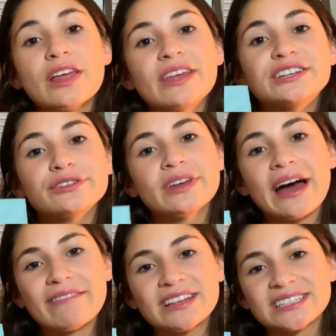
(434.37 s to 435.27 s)
They do
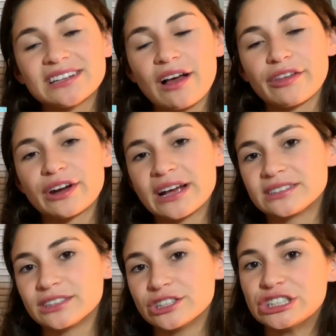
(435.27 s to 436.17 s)
have this in other
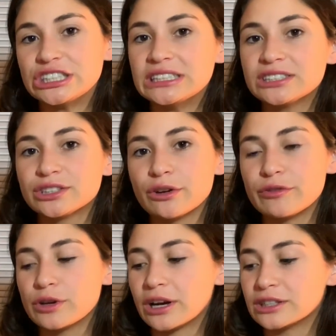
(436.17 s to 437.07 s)
SLGs, so
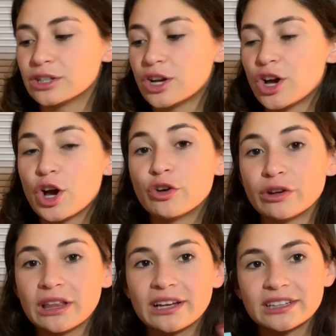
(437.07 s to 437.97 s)
if you guys
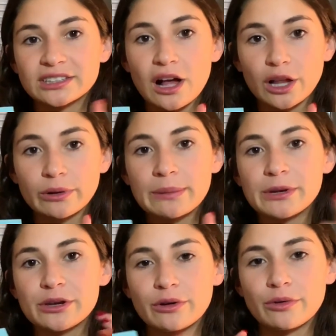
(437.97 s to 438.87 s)
really like this colorway
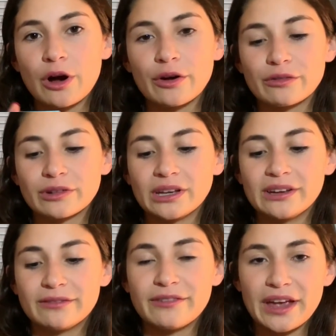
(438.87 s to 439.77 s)
but you aren't really
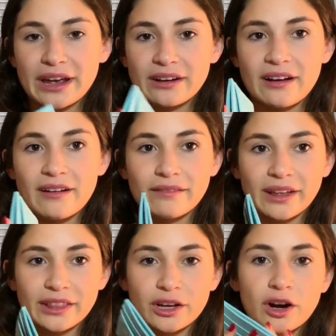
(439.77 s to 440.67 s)
a fan of
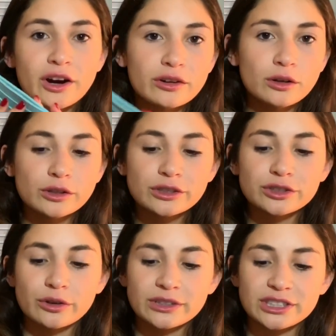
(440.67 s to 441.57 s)
like the card holders,
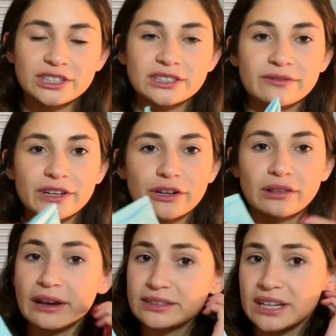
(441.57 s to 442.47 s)
or it just doesn't fit your
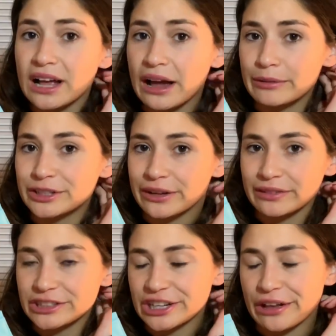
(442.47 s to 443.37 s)
lifestyle, I would
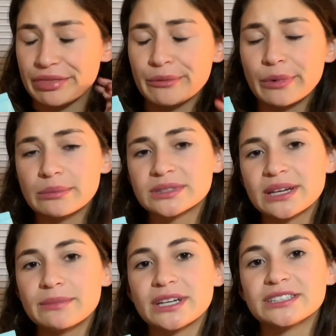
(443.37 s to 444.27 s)
definitely check out the
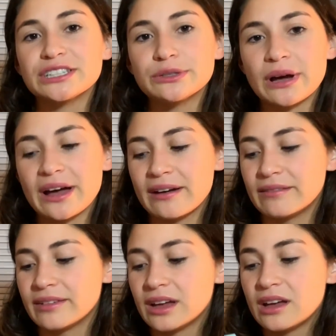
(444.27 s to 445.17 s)
website because they do
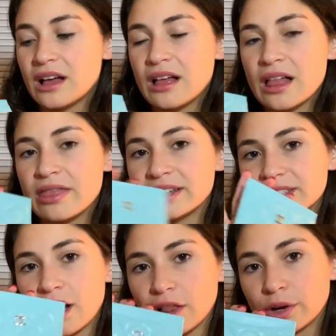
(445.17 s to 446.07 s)
have
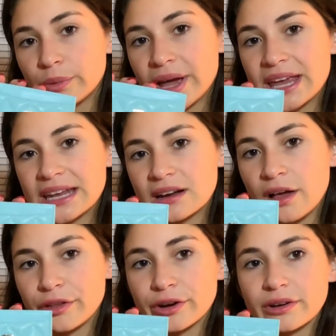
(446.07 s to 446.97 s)
this colorway in
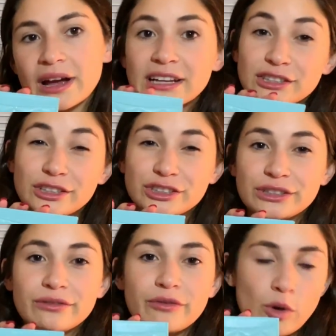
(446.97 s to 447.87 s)
other
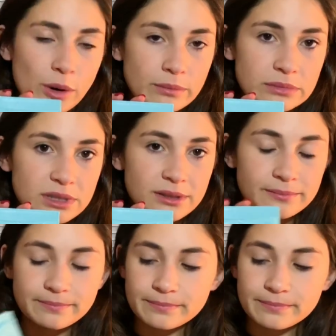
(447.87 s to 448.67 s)
SLG forms.